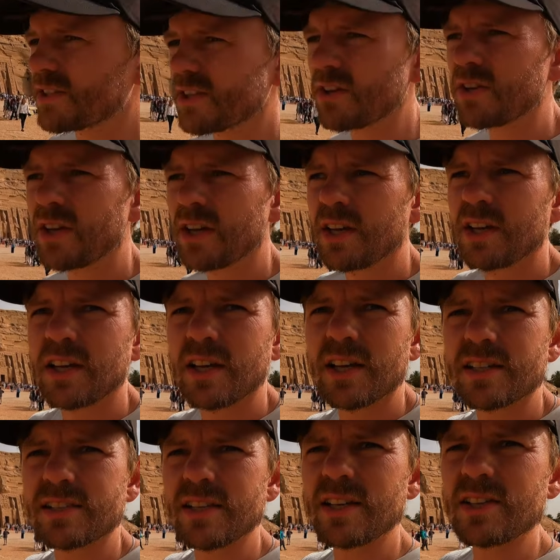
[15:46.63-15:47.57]
So
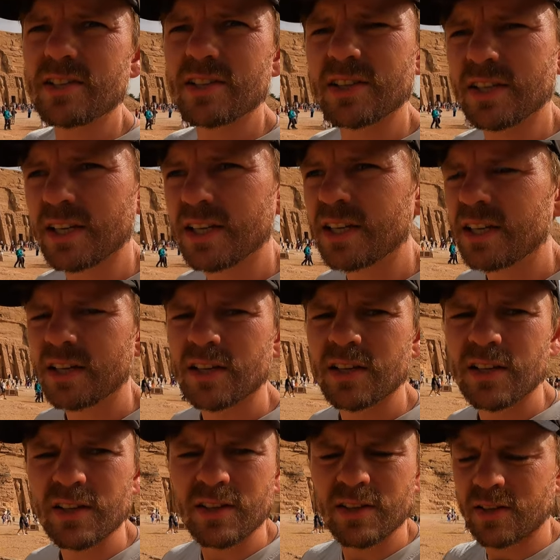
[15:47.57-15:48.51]
essentially,
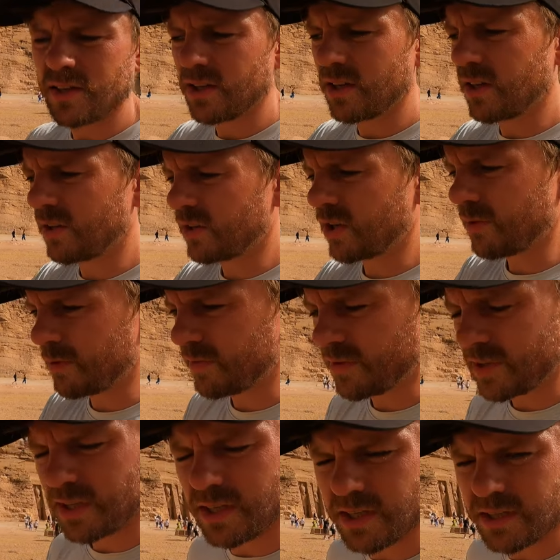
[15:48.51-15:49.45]
I'll come
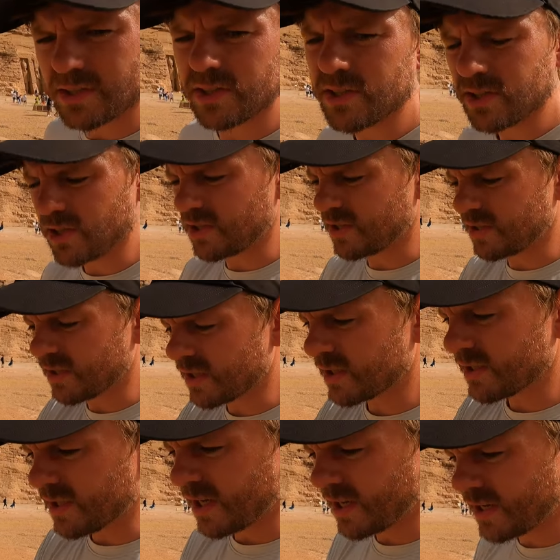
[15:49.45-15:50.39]
over here to show you
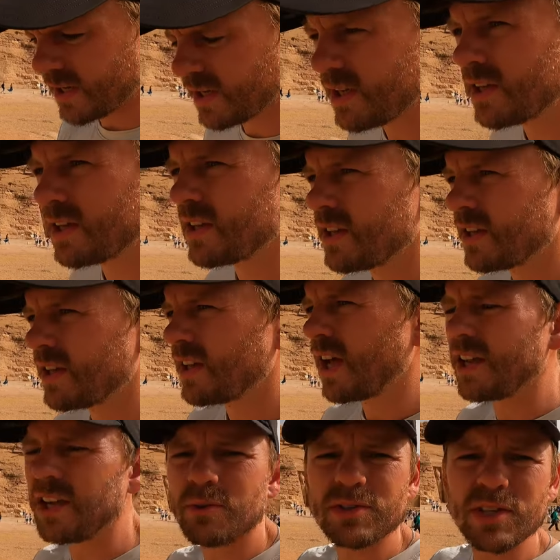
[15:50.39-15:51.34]
this,
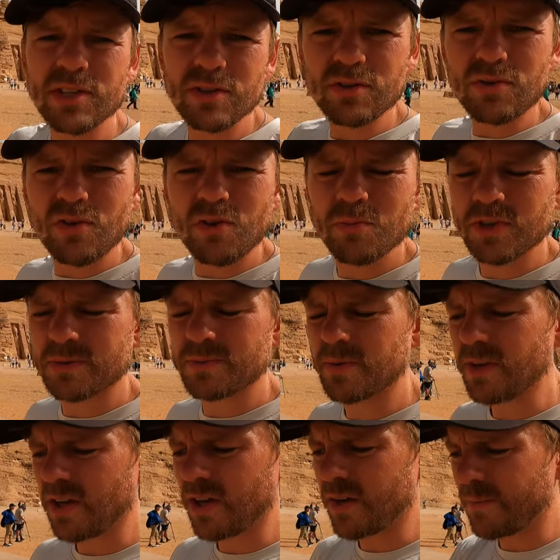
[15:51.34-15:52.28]
and it was an enormous
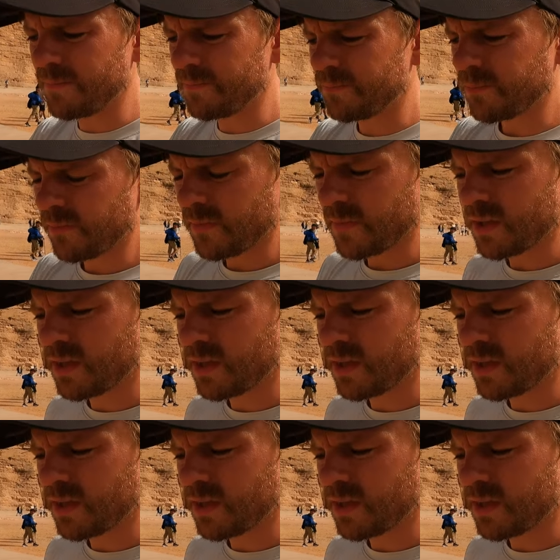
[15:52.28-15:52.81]
um,